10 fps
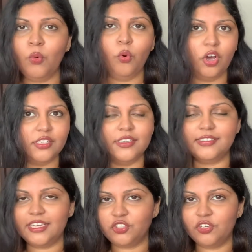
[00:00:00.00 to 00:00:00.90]
what a
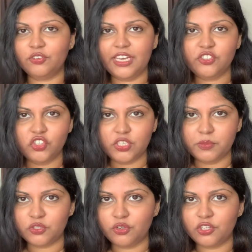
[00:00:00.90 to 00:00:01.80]
sexual relationship
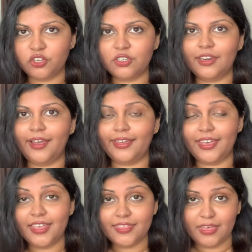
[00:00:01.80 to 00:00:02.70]
is going to look like
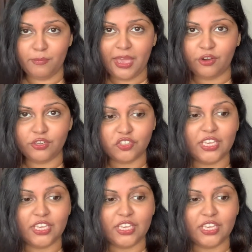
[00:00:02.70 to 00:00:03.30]
in their marriage.